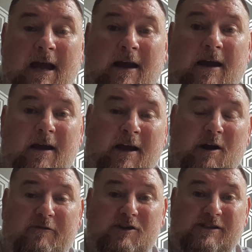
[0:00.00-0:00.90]
and
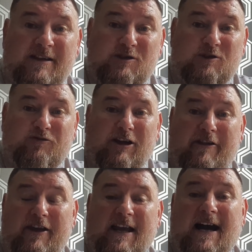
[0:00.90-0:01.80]
obviously just
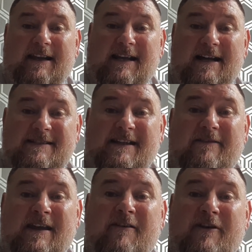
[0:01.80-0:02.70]
follow the guidelines
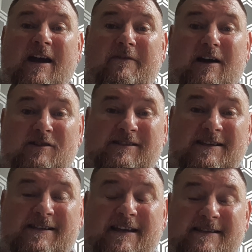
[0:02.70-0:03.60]
that the FA have actually
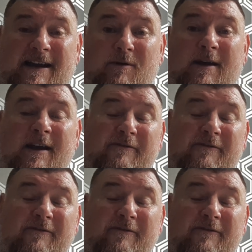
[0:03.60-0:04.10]
set out.